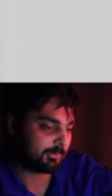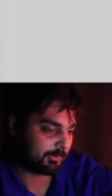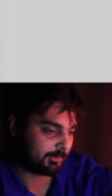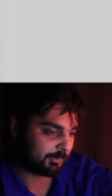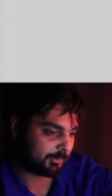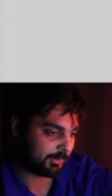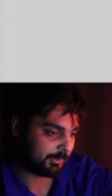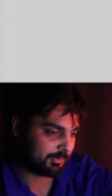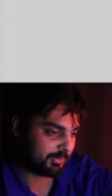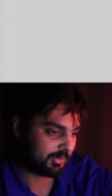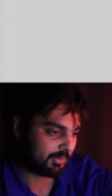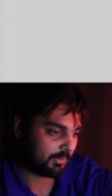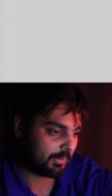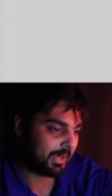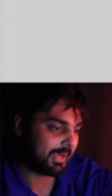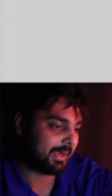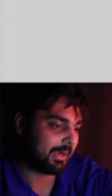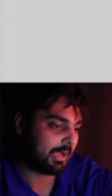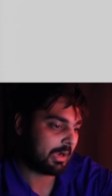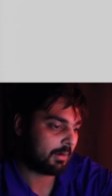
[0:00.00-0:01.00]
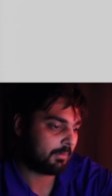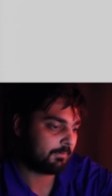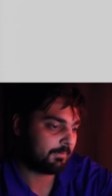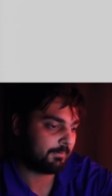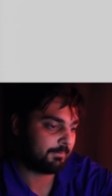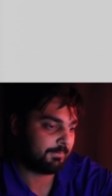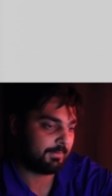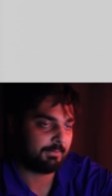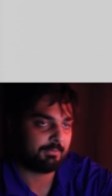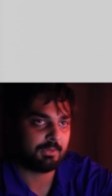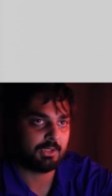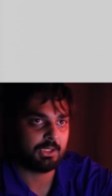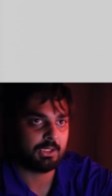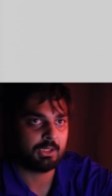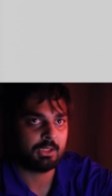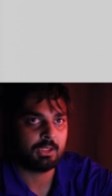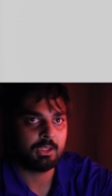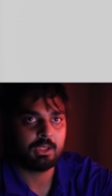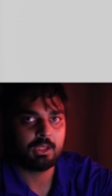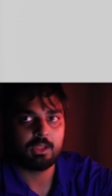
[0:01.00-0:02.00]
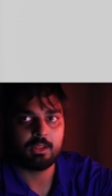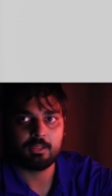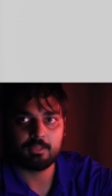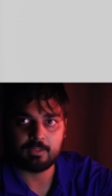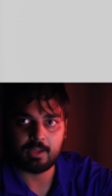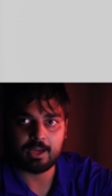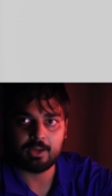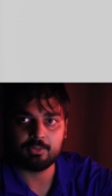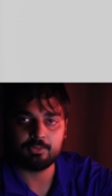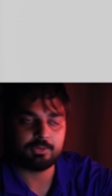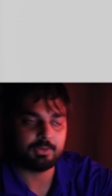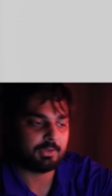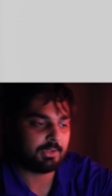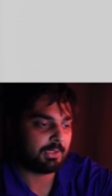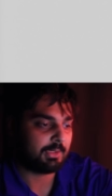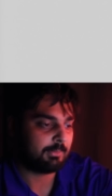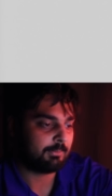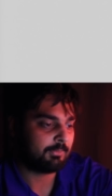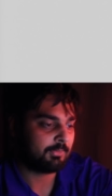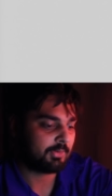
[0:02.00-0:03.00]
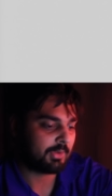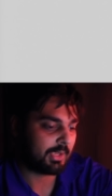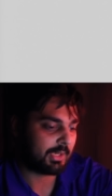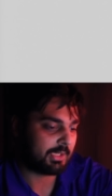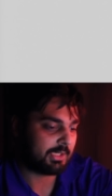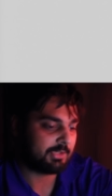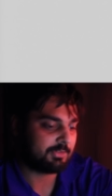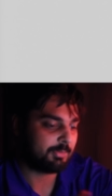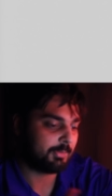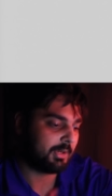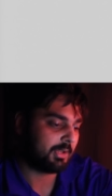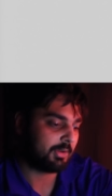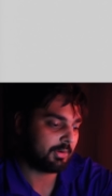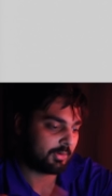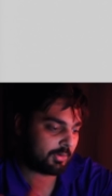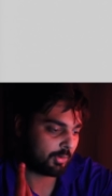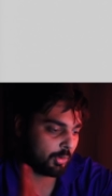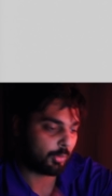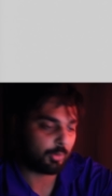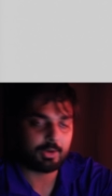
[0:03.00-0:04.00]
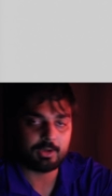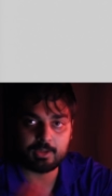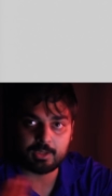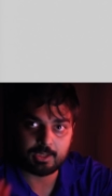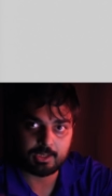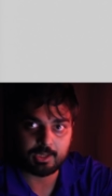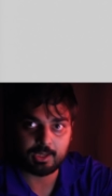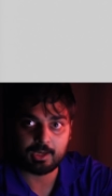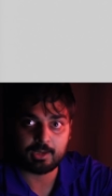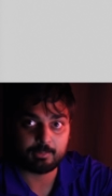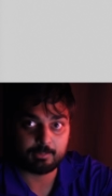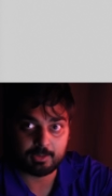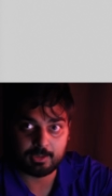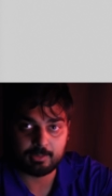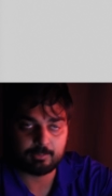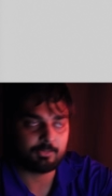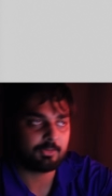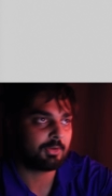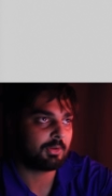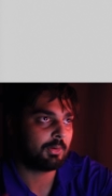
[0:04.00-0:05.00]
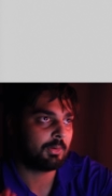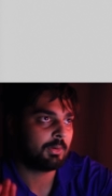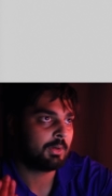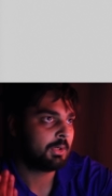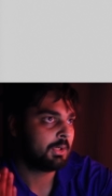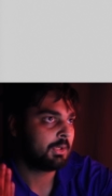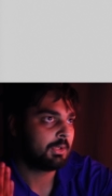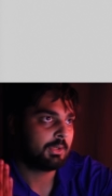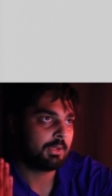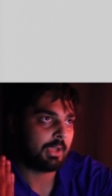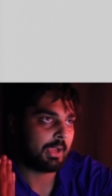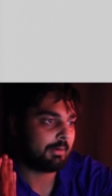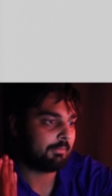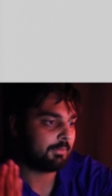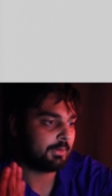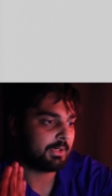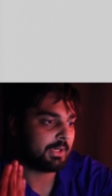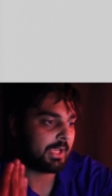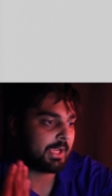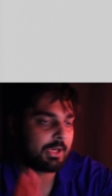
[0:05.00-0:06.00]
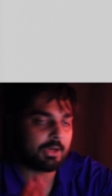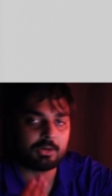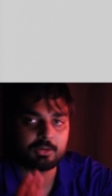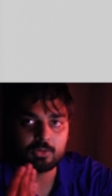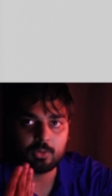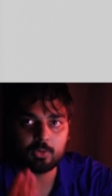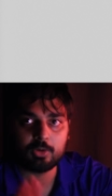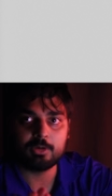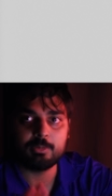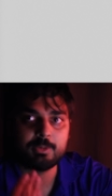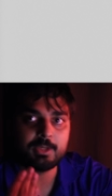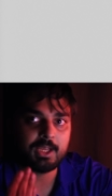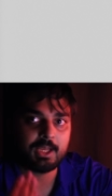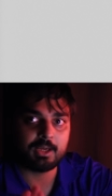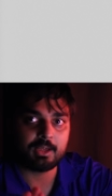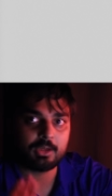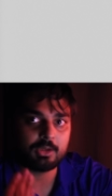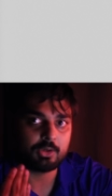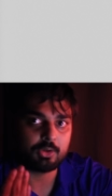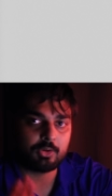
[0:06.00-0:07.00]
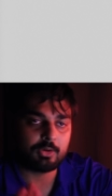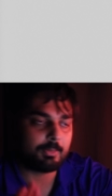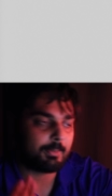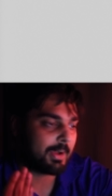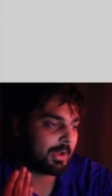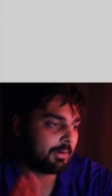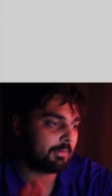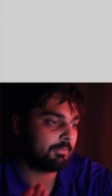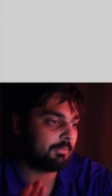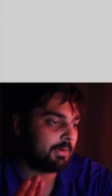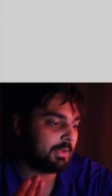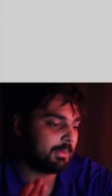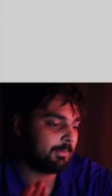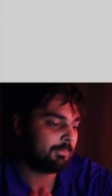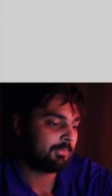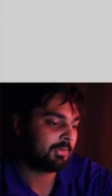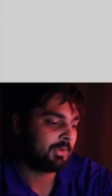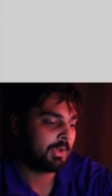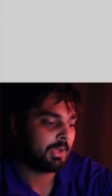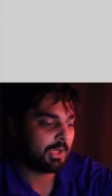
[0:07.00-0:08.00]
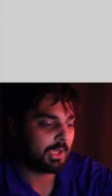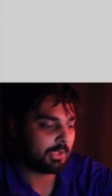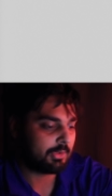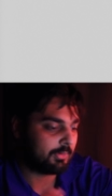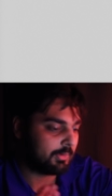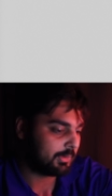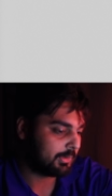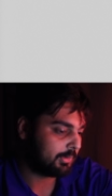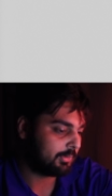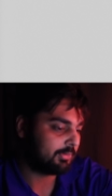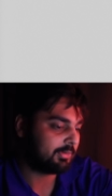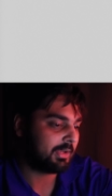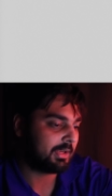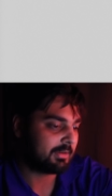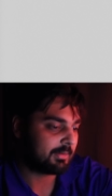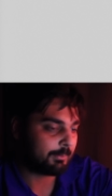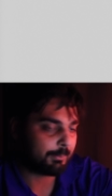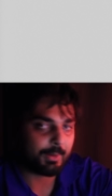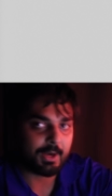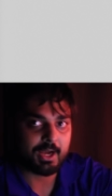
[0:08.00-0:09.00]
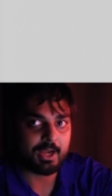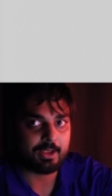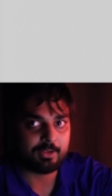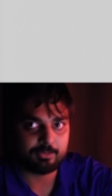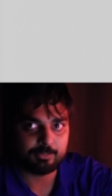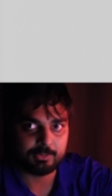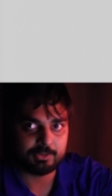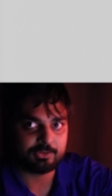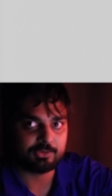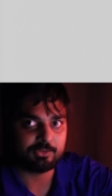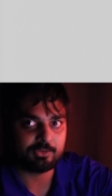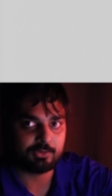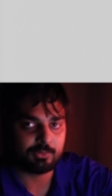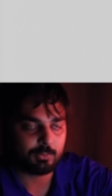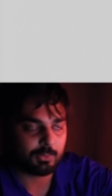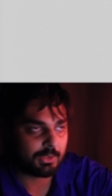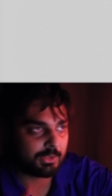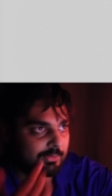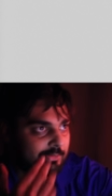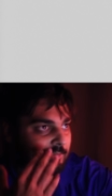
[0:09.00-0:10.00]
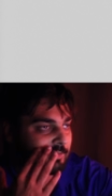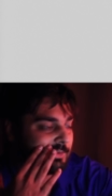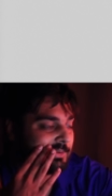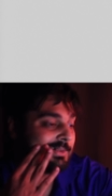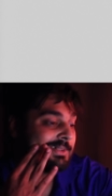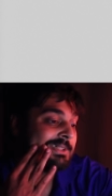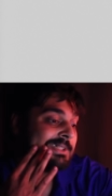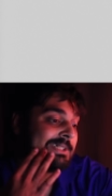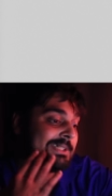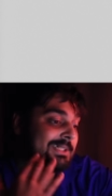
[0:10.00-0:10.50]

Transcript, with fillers: subscription right now for fifteen thousand NIMS, and each minute you're going to be getting NIMS. So every day you're going to be getting a good amount of NIMS, and you can use that to buy as much as you want. So